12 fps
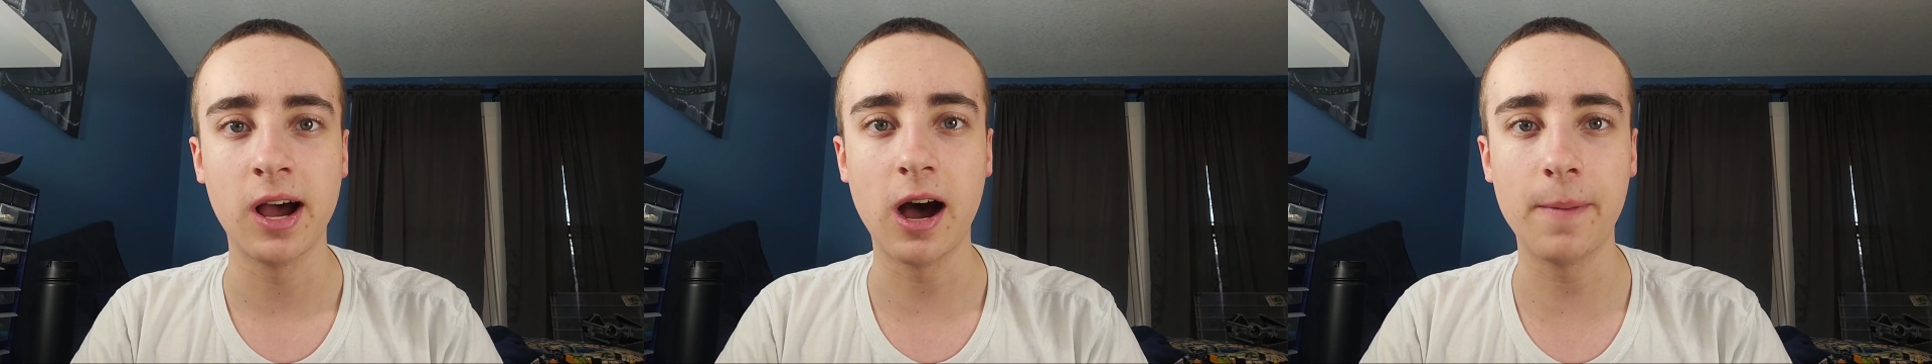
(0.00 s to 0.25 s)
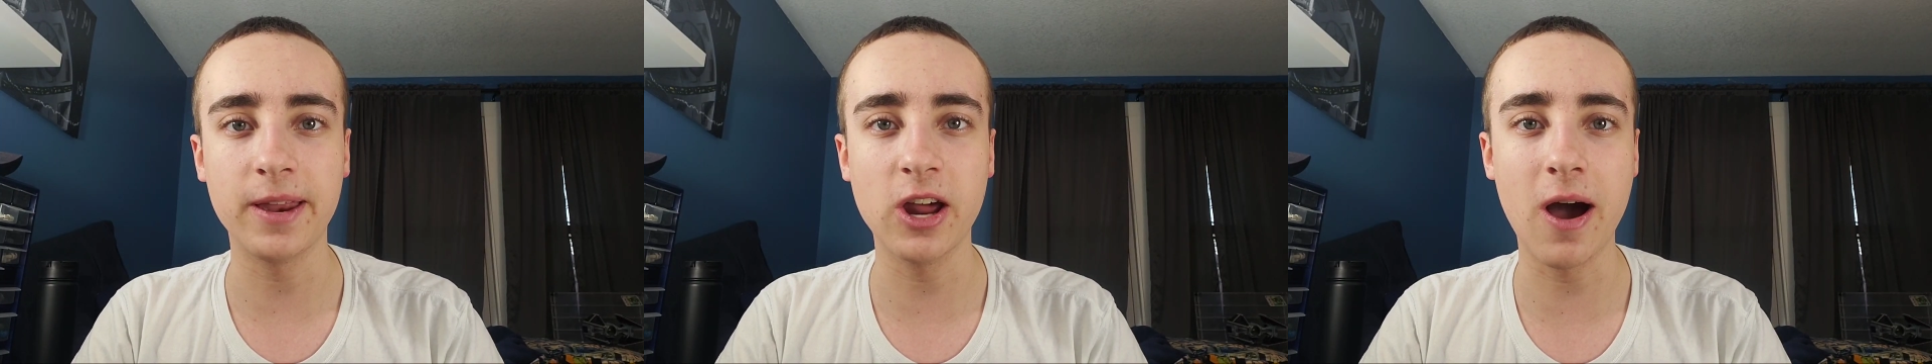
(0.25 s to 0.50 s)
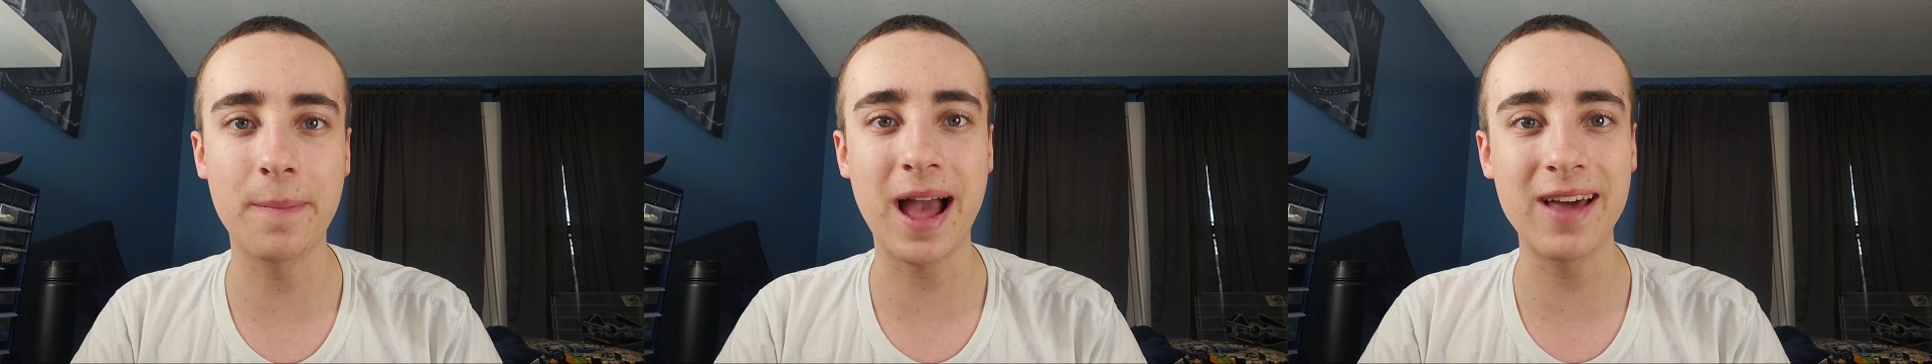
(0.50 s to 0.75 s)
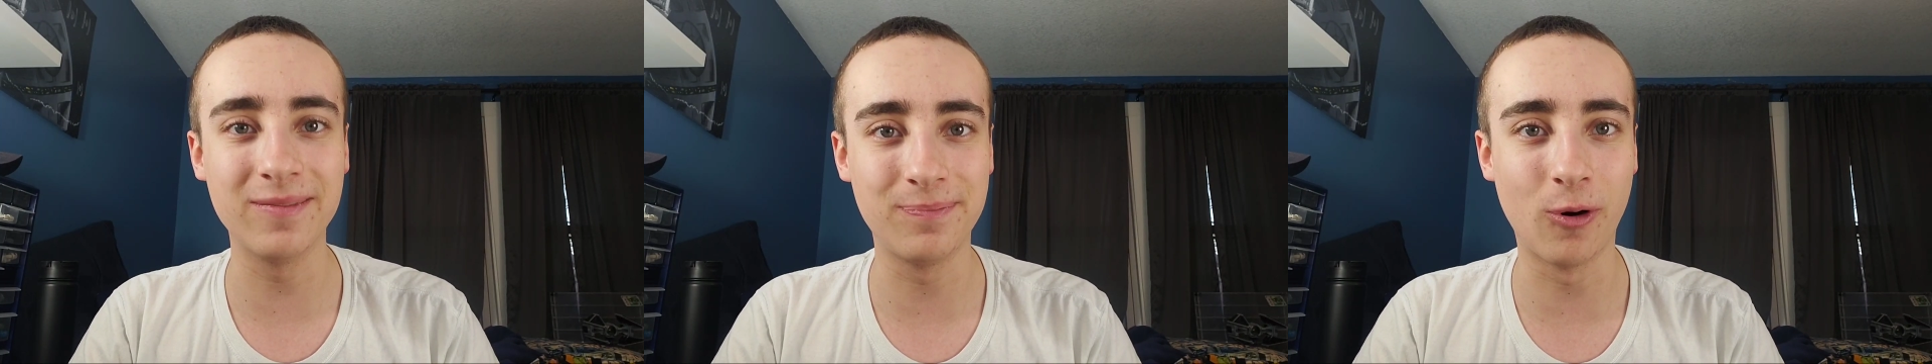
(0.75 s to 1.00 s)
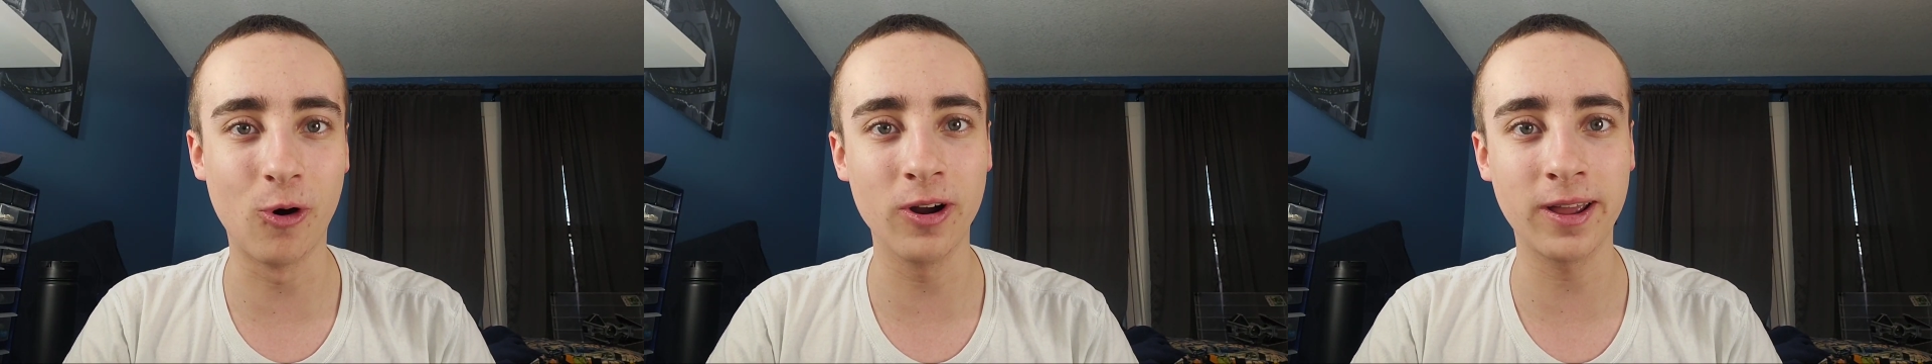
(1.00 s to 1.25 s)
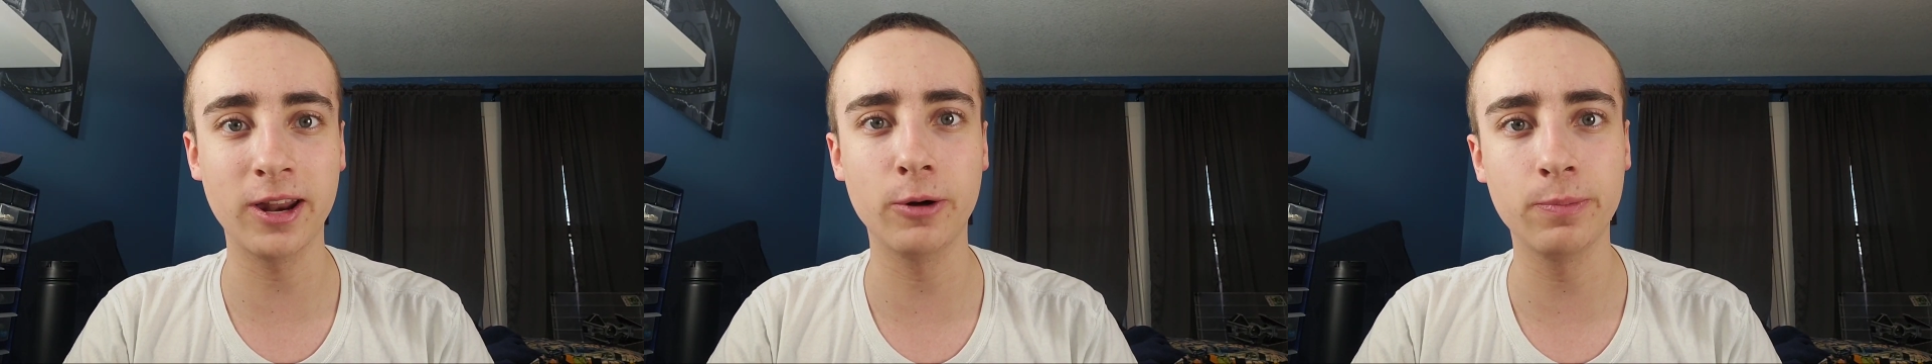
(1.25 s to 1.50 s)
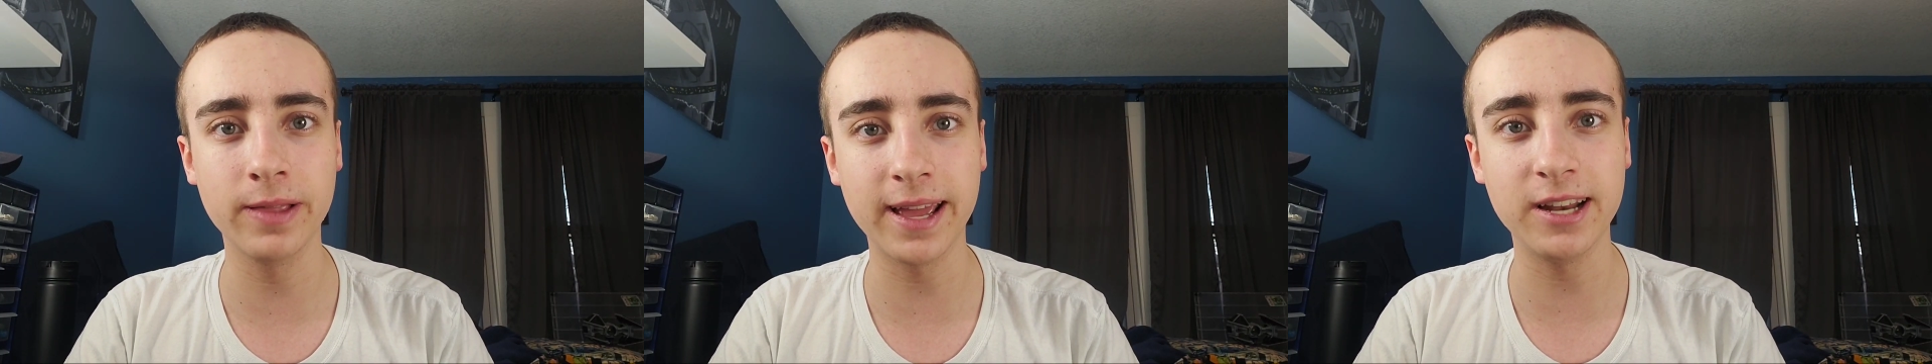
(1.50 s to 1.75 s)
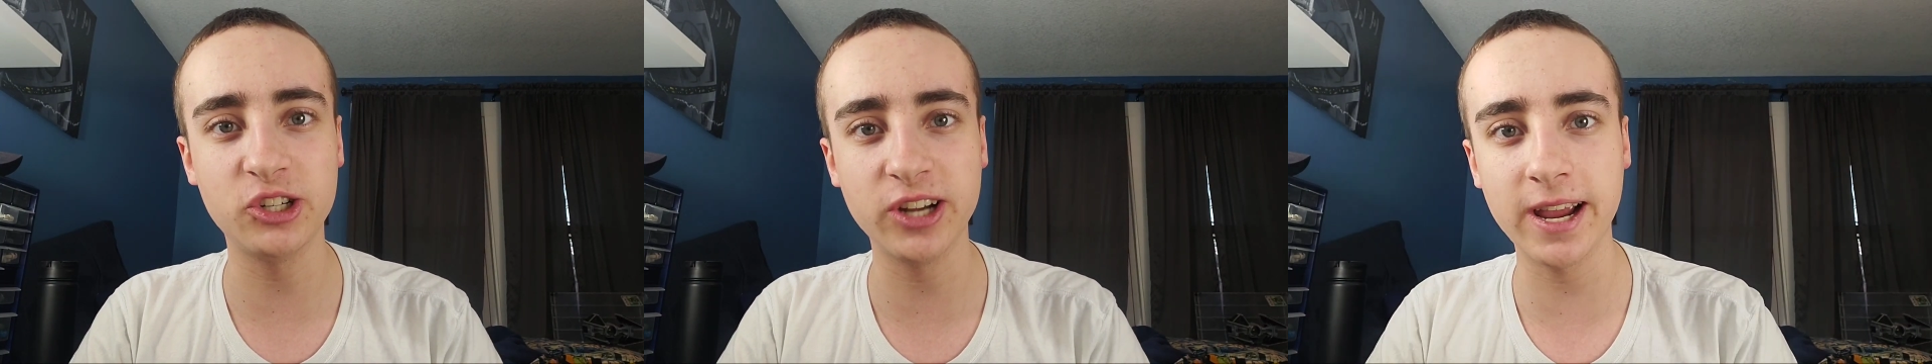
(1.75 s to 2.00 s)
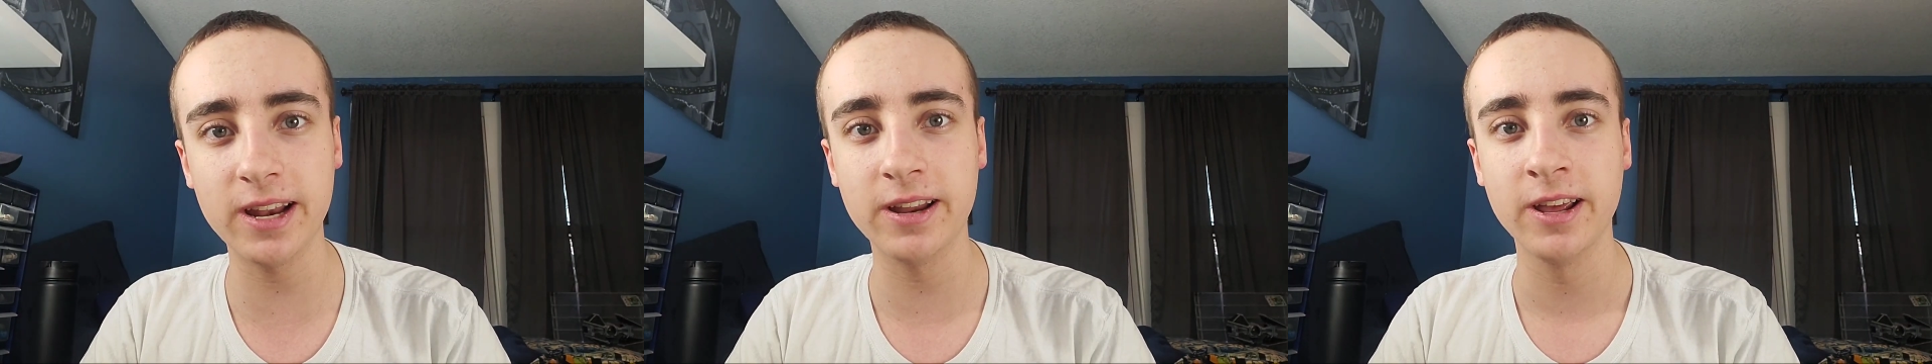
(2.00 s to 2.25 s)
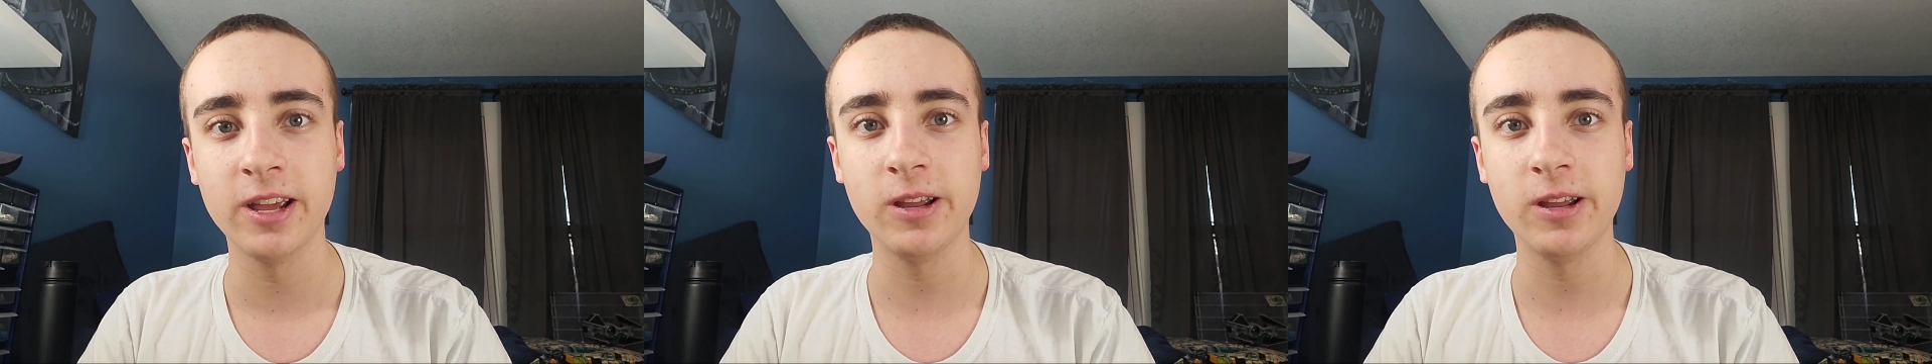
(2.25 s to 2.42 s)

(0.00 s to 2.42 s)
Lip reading: I'm kind of boring, plain Jane.